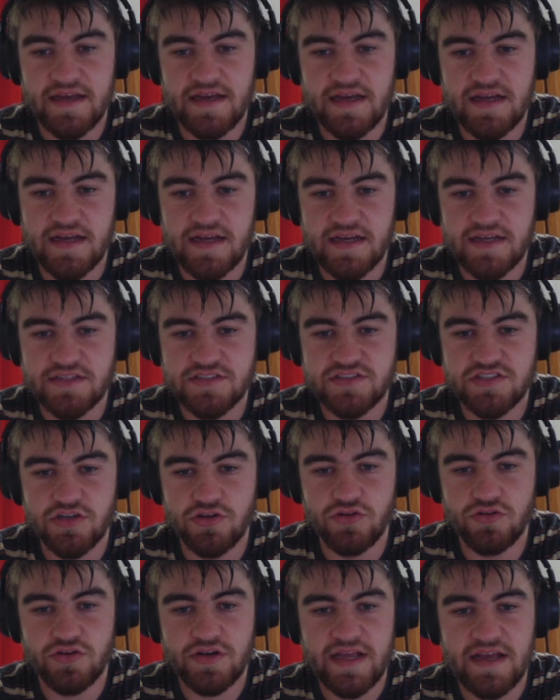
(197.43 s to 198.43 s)

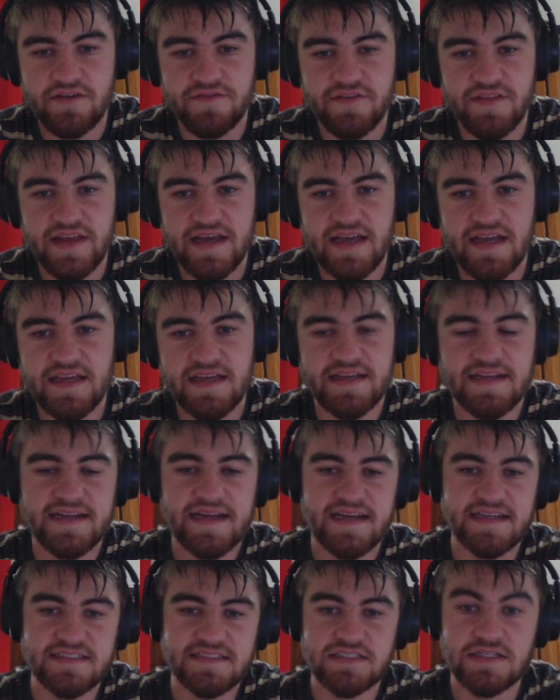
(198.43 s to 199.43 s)
So look out for that in
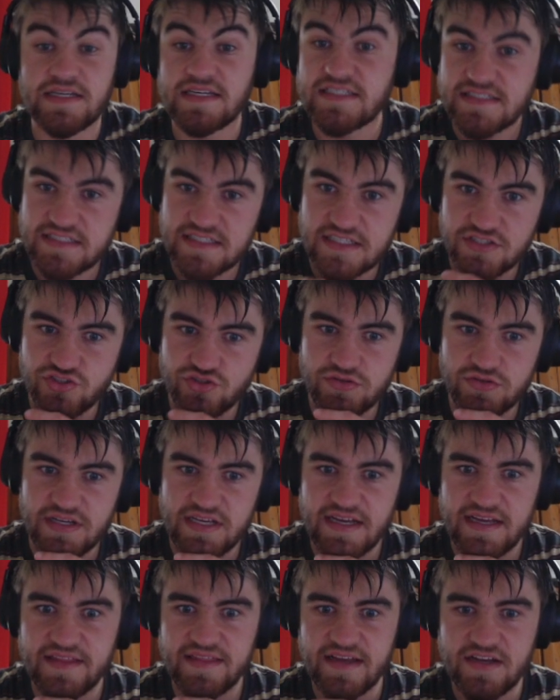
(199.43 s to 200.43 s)
case there is an
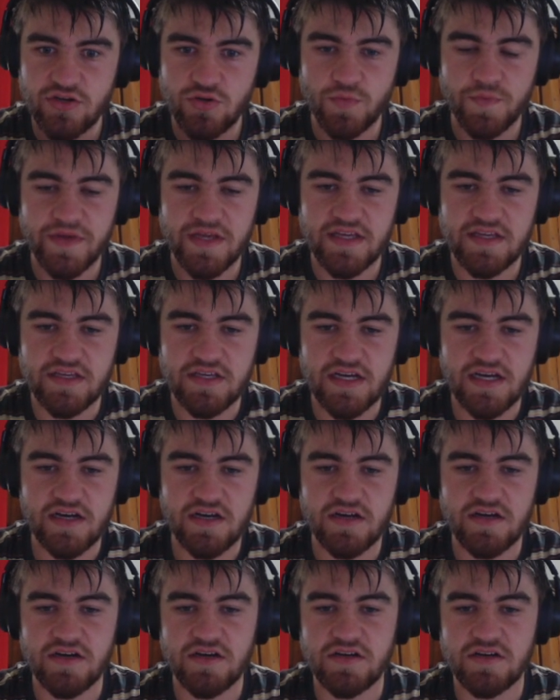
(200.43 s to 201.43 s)
injury, and that could be
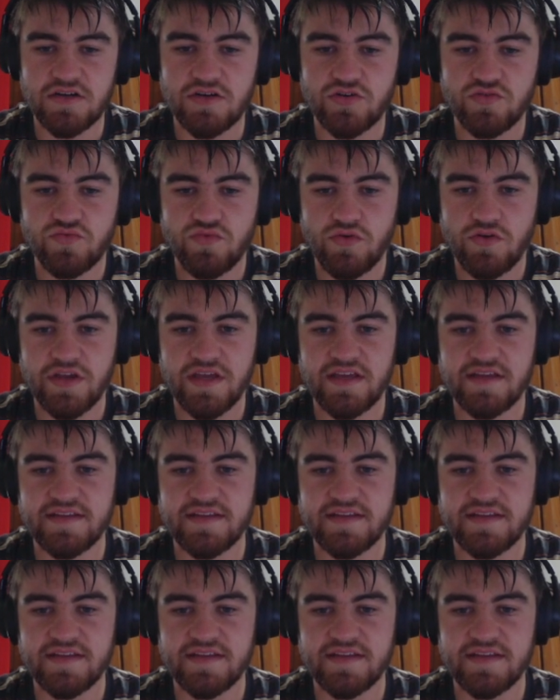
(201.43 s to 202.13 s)
a rookie